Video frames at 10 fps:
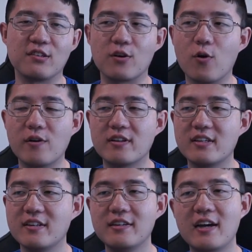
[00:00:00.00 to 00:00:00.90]
to the
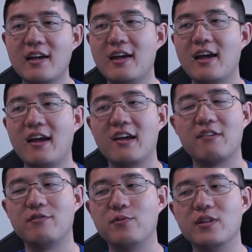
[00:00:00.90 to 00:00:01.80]
quarantine, I
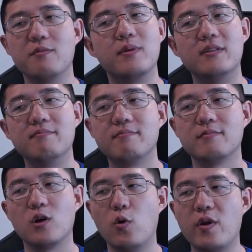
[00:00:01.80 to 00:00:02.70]
haven't really
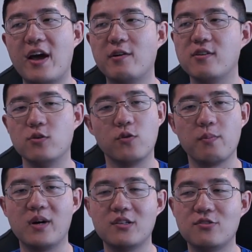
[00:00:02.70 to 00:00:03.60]
been going out and doing
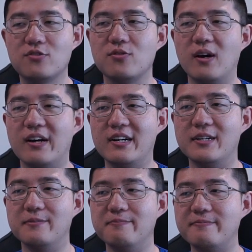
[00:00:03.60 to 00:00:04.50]
much.
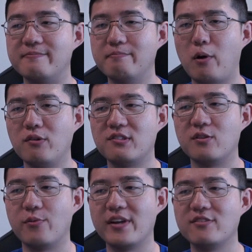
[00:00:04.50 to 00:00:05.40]
Most of
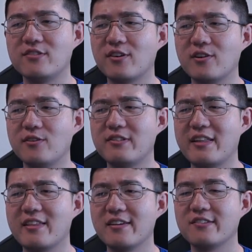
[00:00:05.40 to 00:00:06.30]
the ranges are closed, I
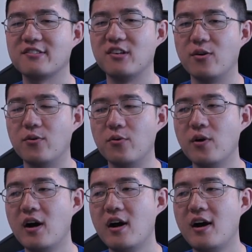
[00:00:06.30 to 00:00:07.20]
think,
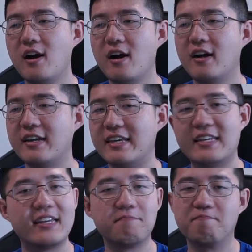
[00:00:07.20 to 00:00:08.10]
so
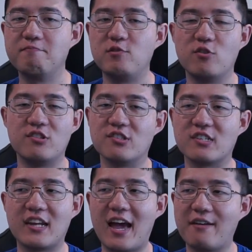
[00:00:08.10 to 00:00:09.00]
you're just
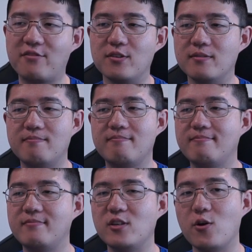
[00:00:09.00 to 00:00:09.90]
gonna have to
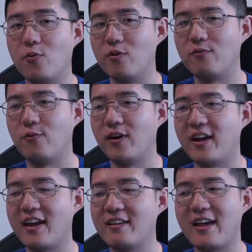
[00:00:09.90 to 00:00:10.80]
deal with what
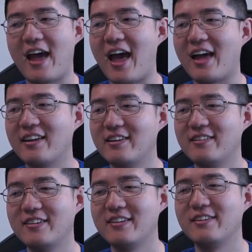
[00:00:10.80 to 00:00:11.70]
I had,
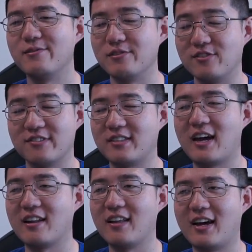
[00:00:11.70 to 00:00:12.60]
which is
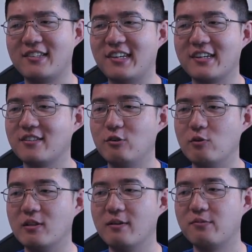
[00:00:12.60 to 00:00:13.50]
not a lot. It's like 2
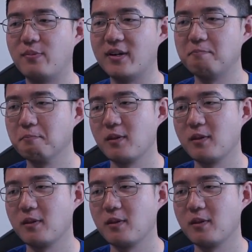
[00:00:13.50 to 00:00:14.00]
clips, but